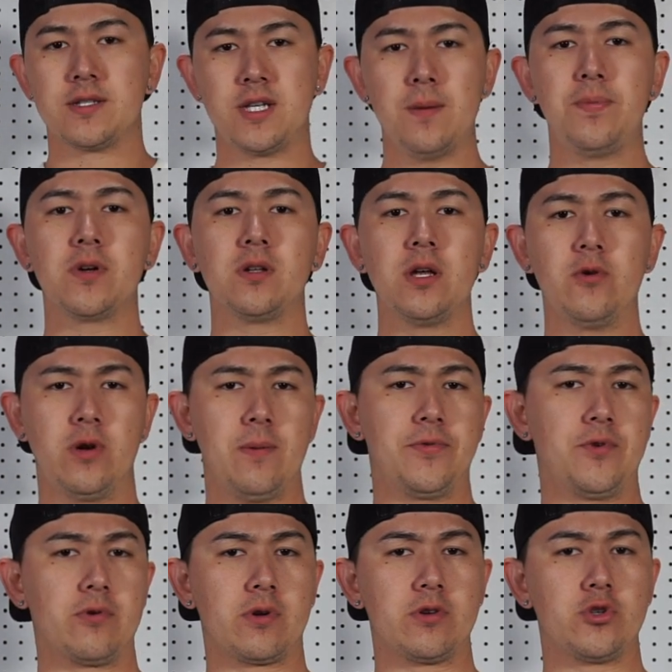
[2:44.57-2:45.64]
Typically when I'm
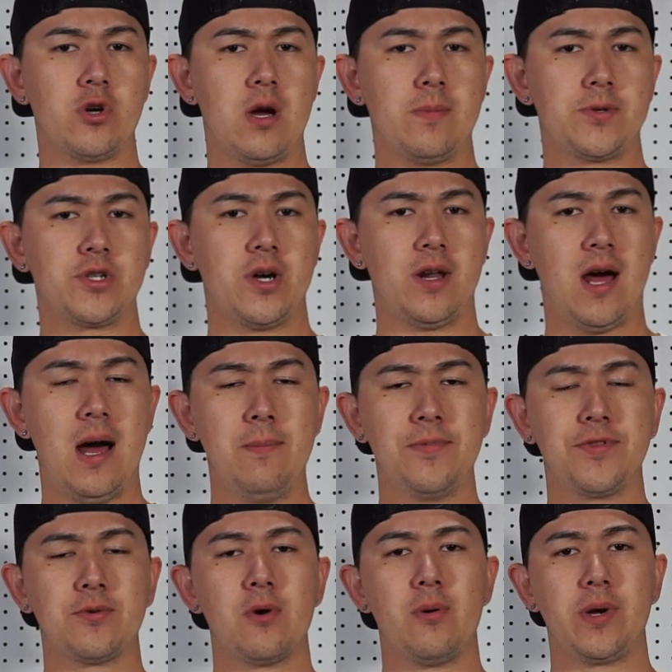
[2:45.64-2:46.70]
throwing a drop shot,
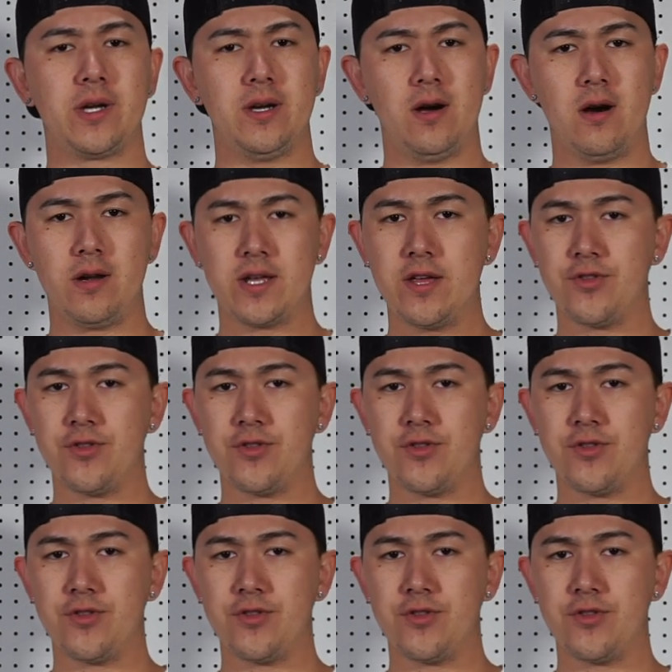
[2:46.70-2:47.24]
I'm throwing it on